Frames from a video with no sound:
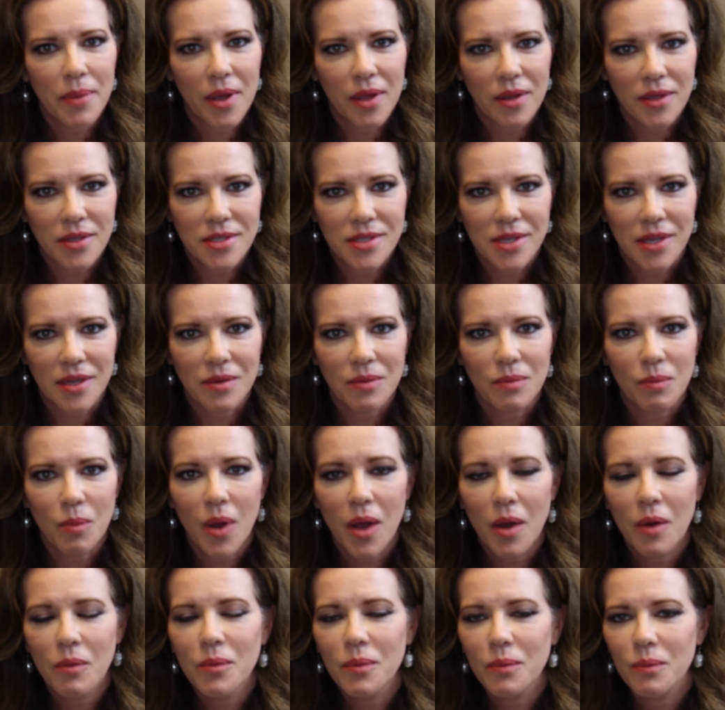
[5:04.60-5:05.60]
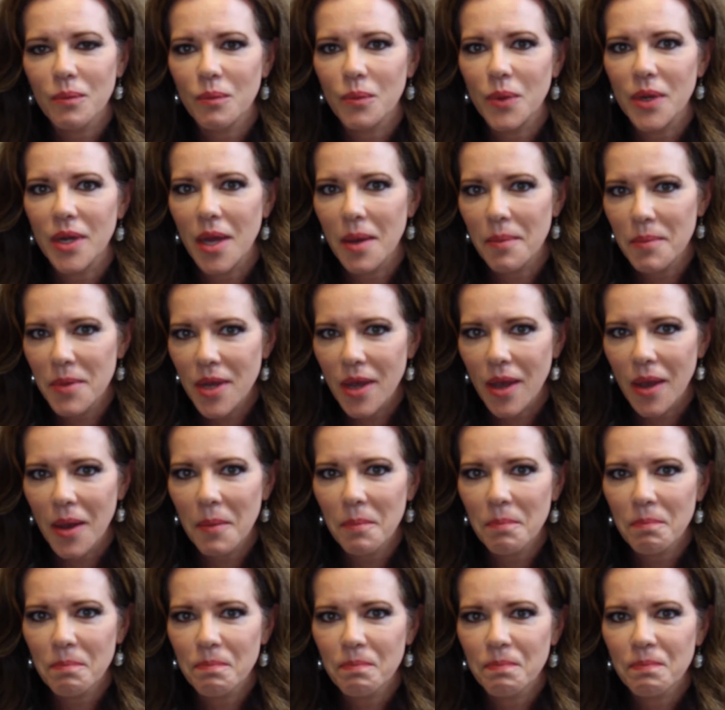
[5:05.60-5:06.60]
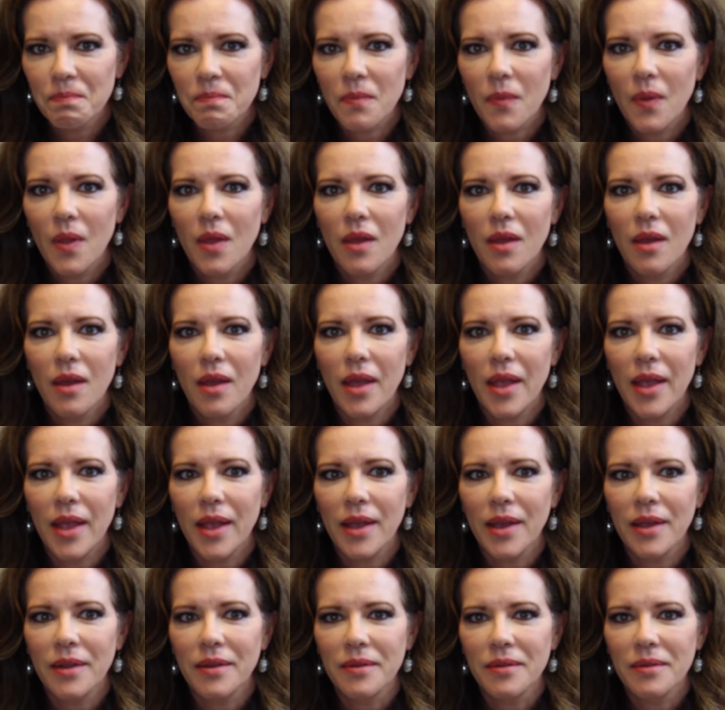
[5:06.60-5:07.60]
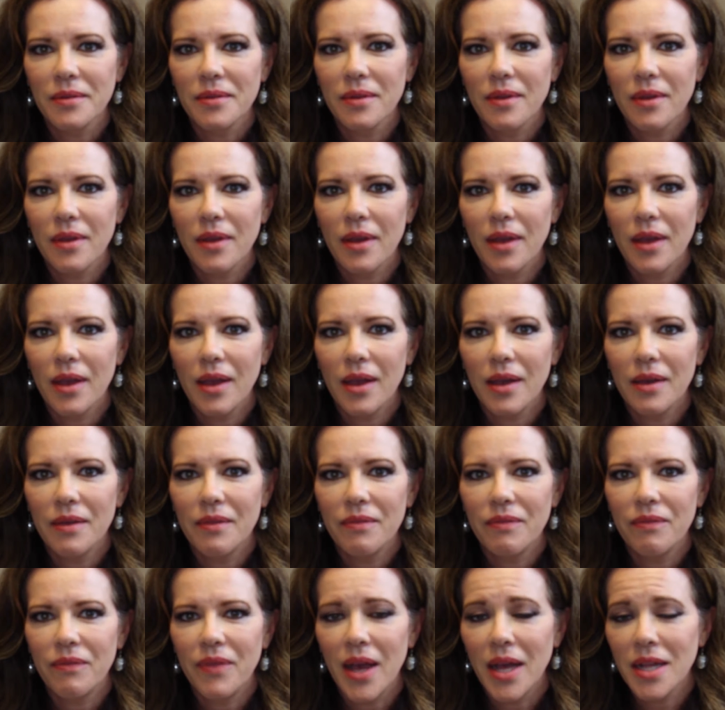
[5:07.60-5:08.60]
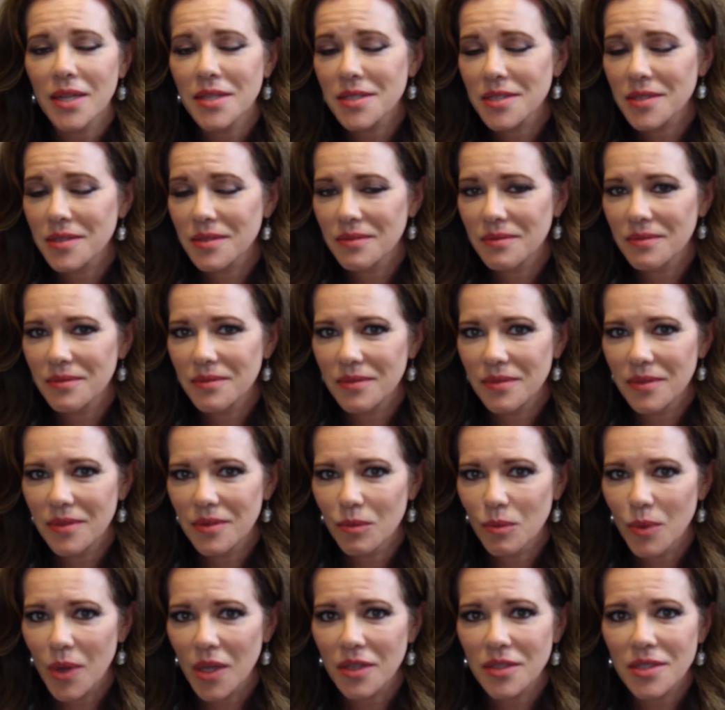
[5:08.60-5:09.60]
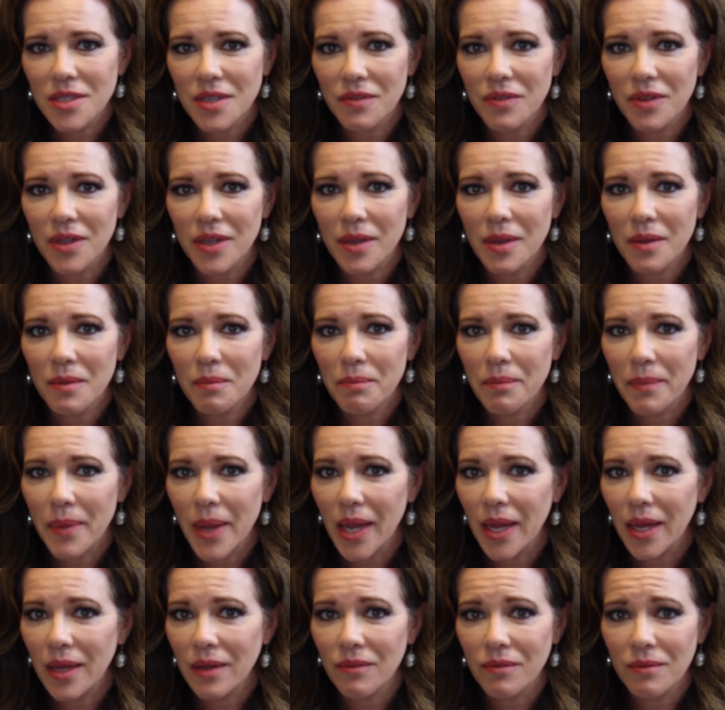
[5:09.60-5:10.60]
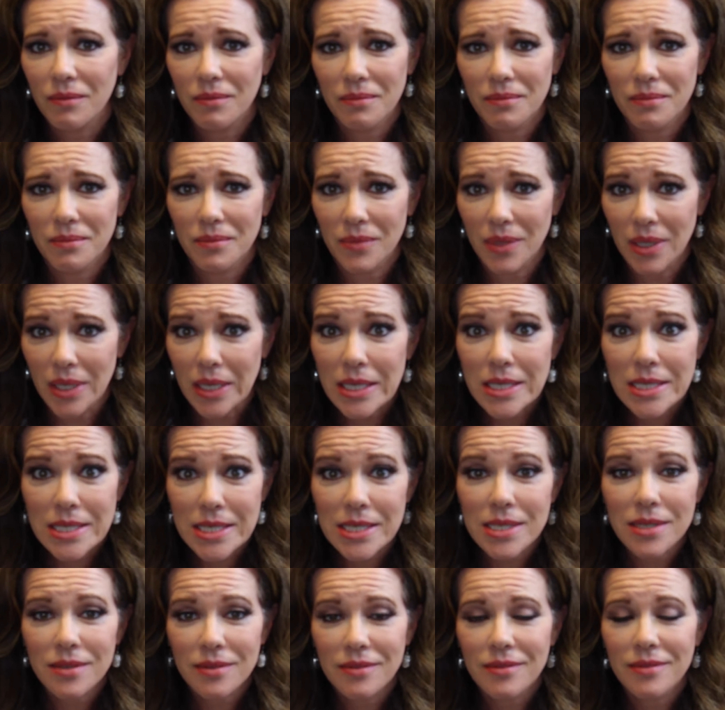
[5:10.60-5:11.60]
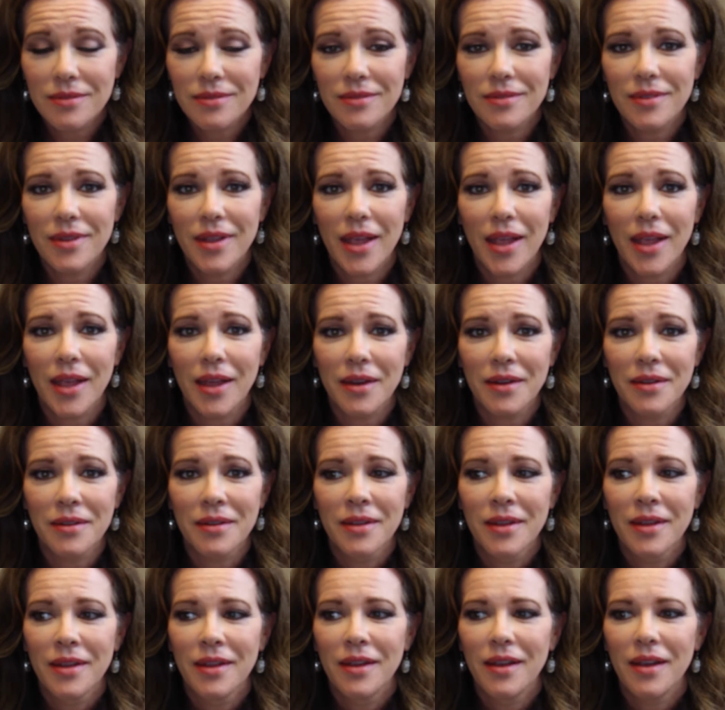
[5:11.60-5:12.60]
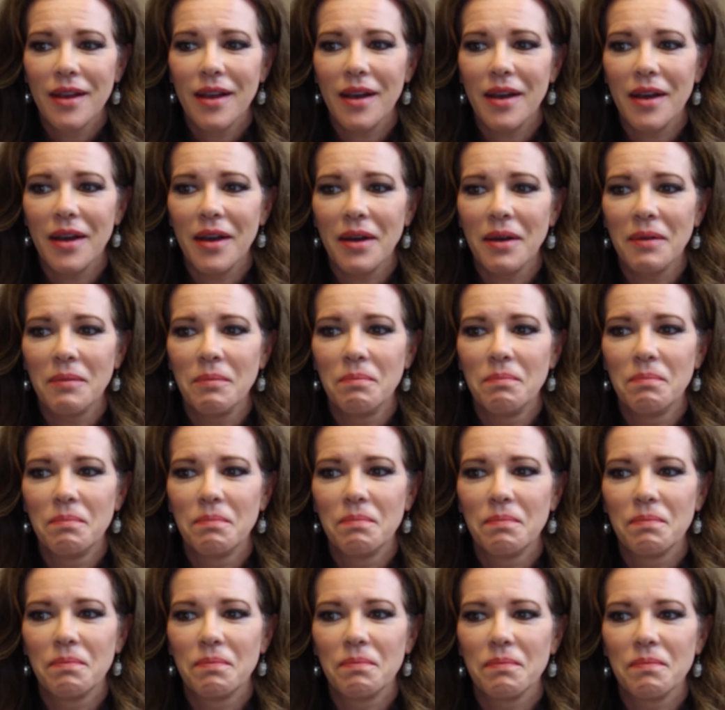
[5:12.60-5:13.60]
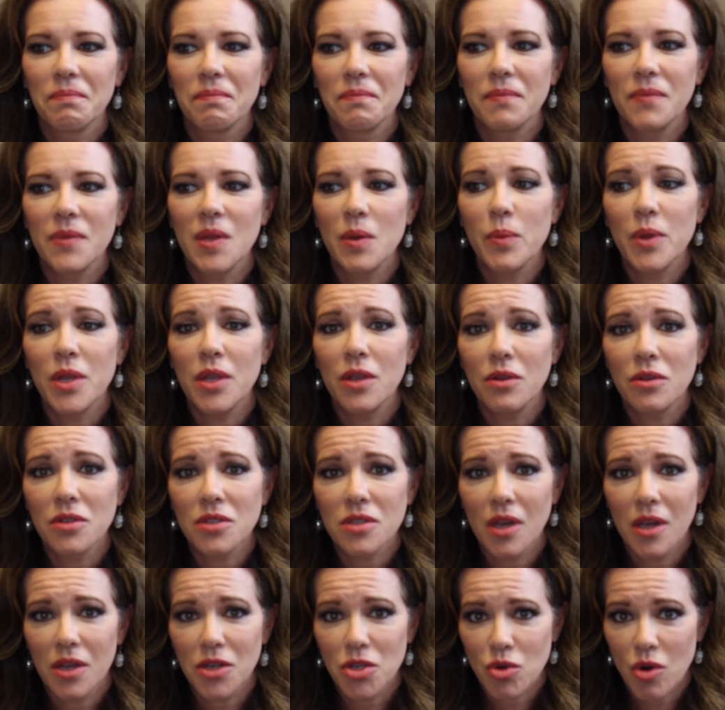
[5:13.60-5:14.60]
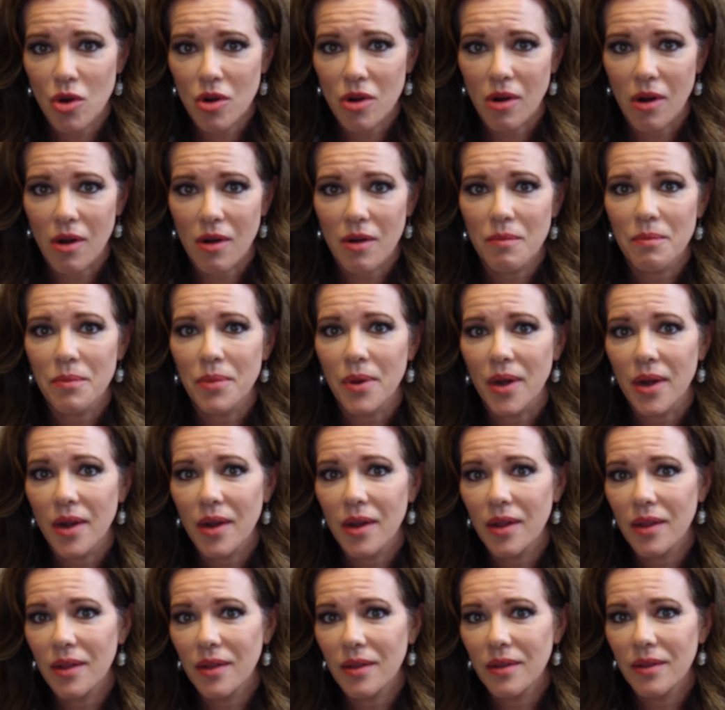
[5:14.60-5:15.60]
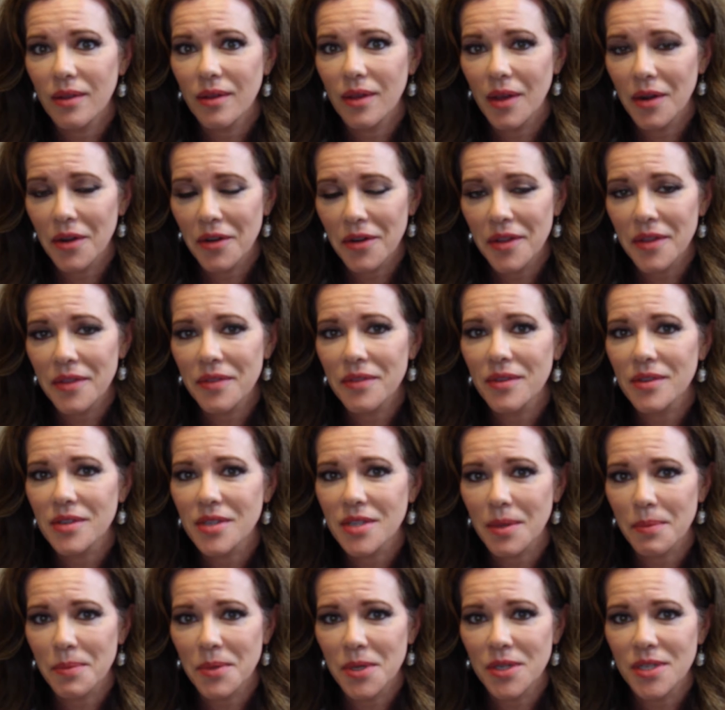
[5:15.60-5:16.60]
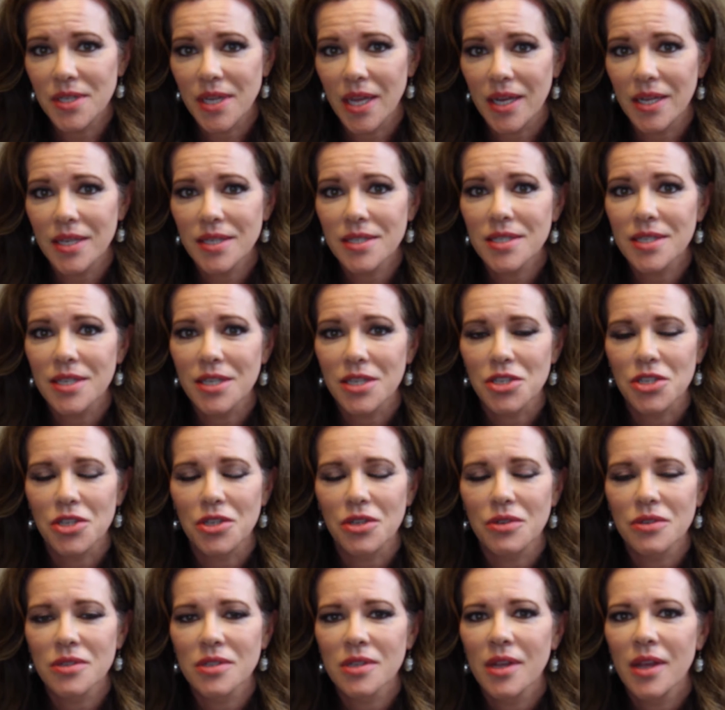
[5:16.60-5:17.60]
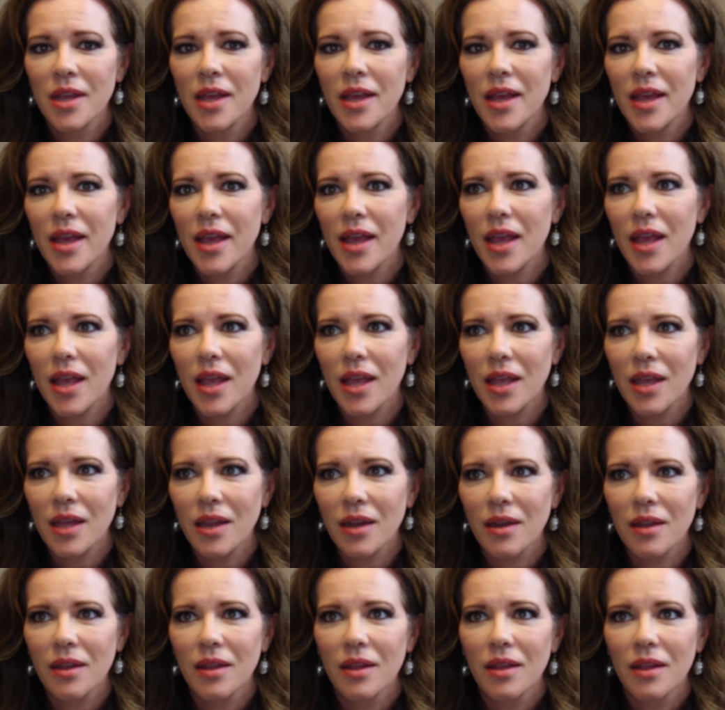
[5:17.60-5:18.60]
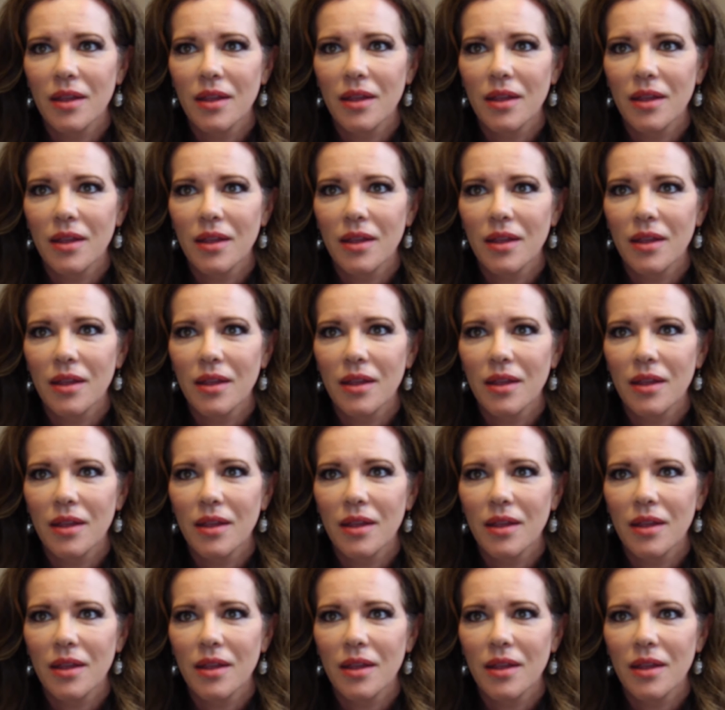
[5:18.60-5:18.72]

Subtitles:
pellets in? Well, we numb you up, and that's relatively painless. And then we use a trocar and put it underneath the subcutaneous tissues, and